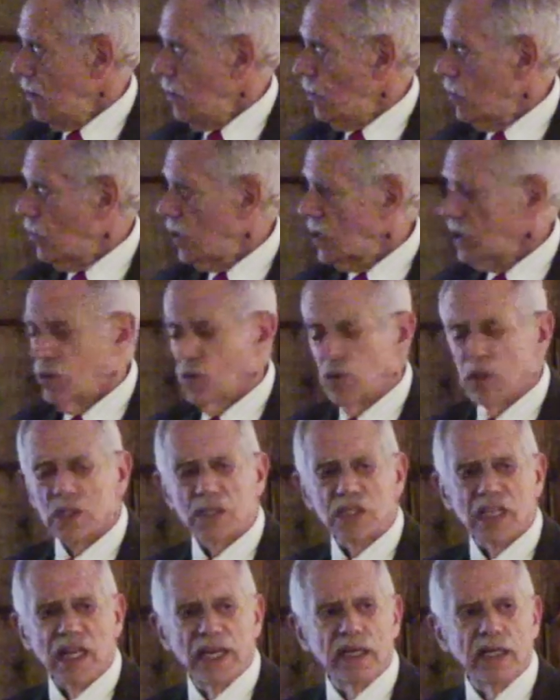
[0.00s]
one
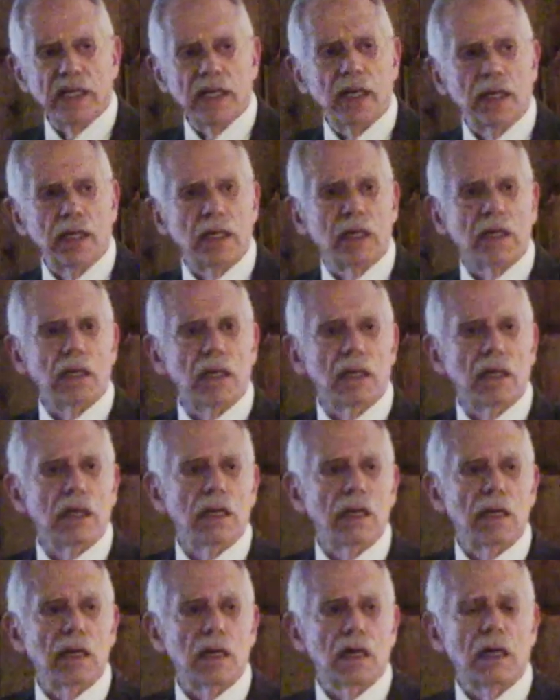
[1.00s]
was a
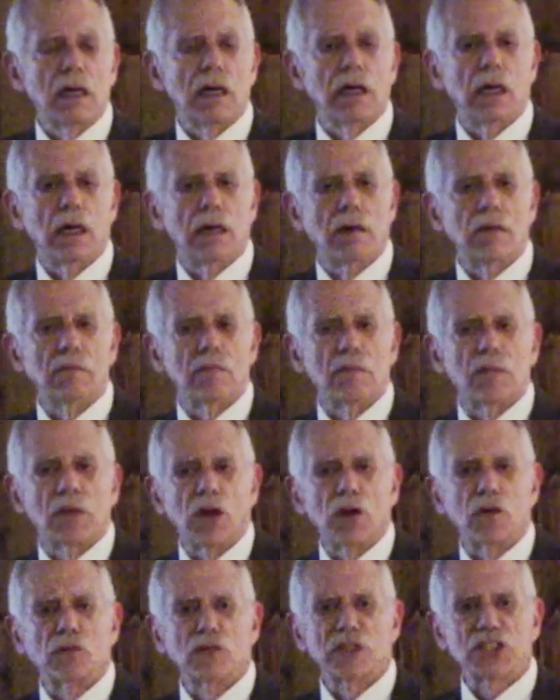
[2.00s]
um,
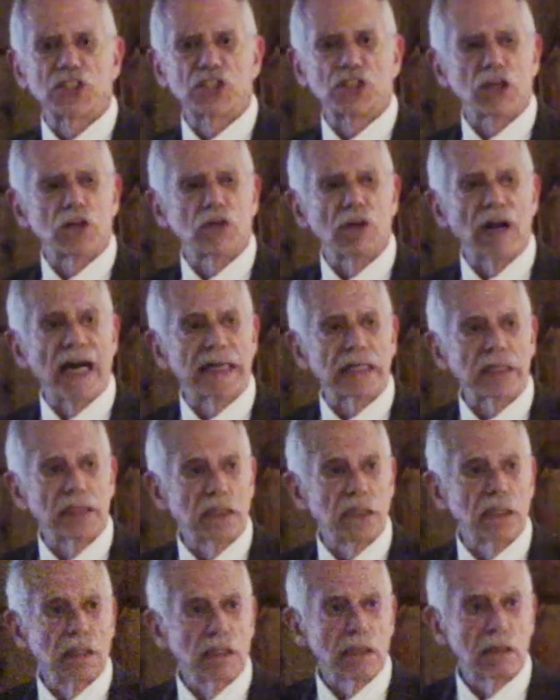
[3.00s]

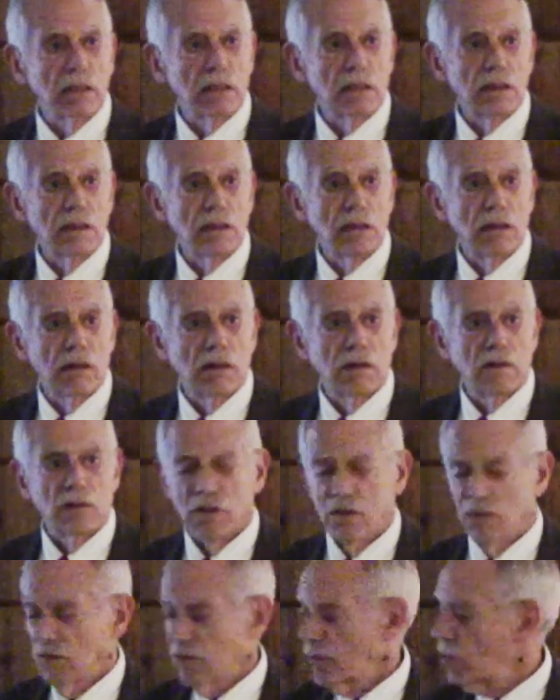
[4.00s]
aristocrat
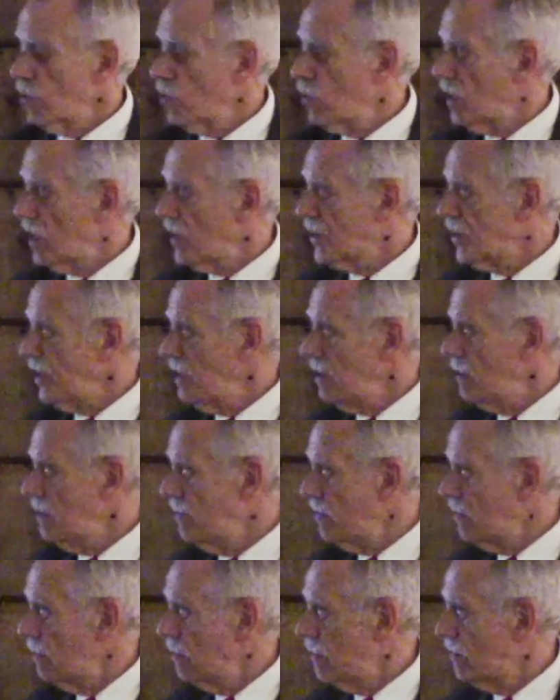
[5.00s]
from a wealthy
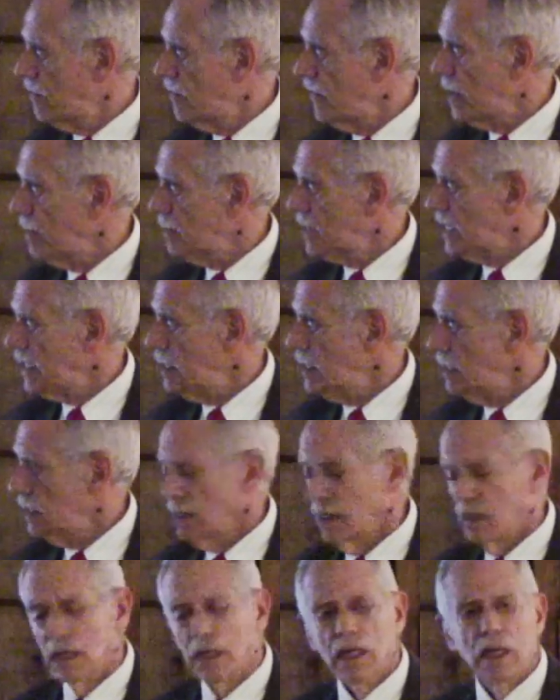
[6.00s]
family.
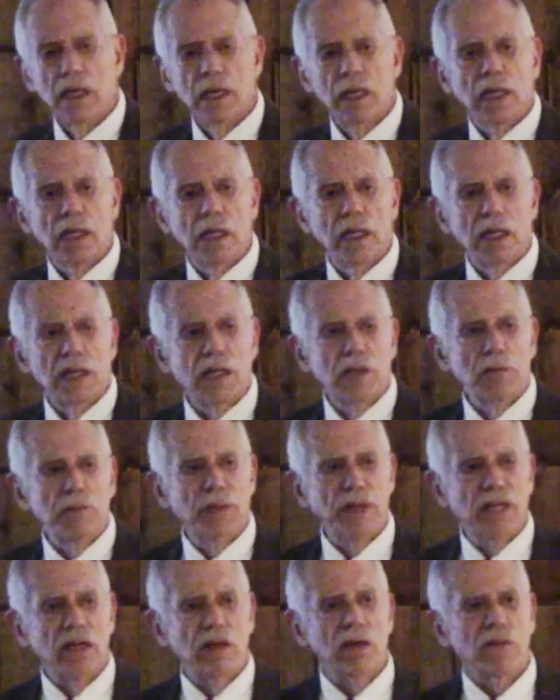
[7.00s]
He'd
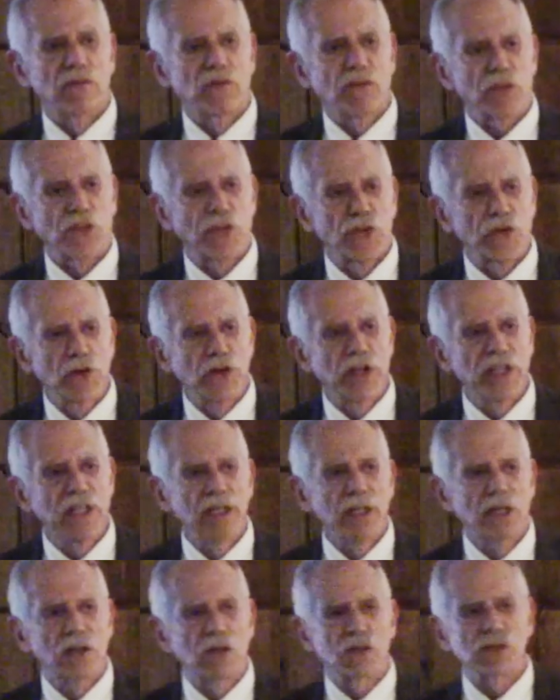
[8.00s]
been for 30
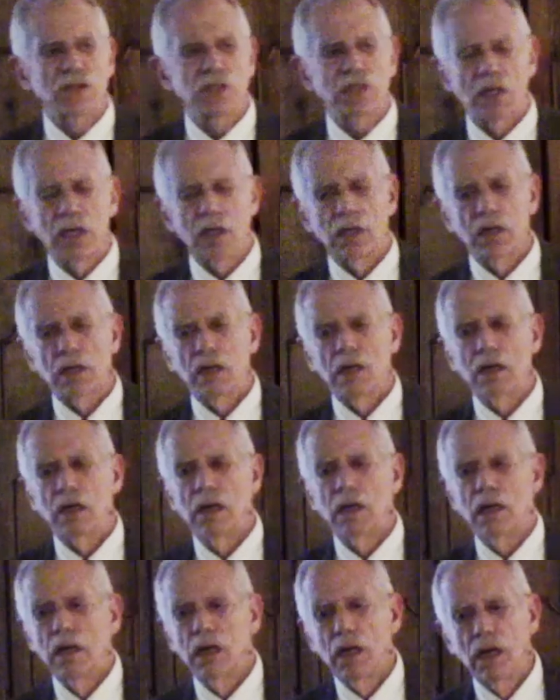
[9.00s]
years
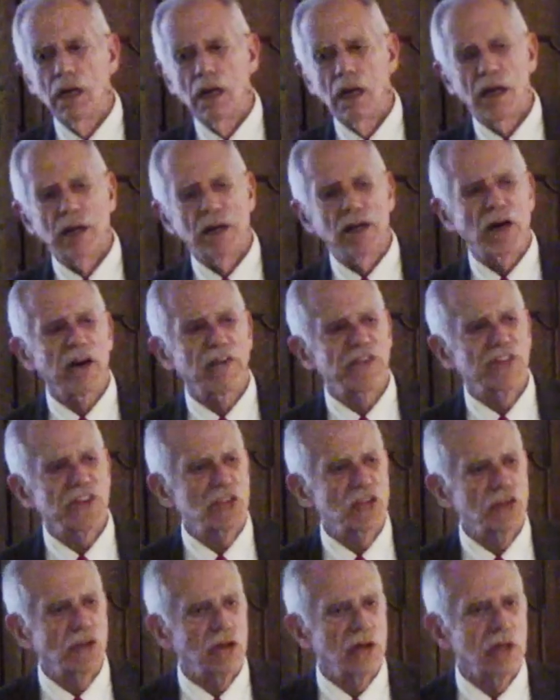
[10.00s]
an
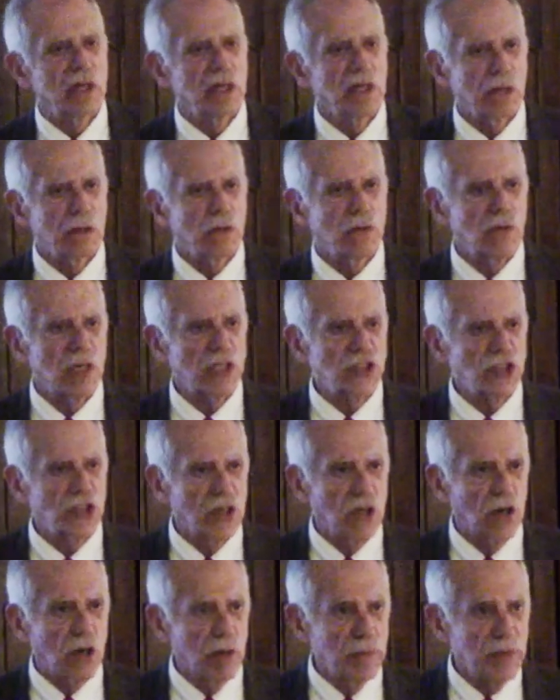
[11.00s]
officer in the
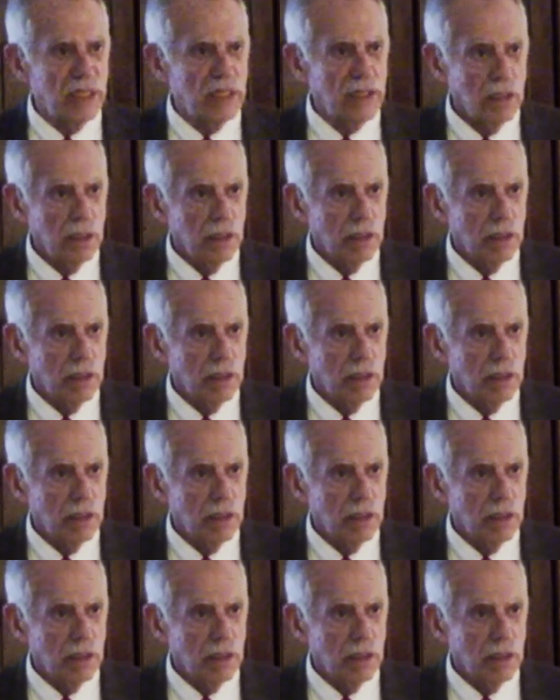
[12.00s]
Russian army.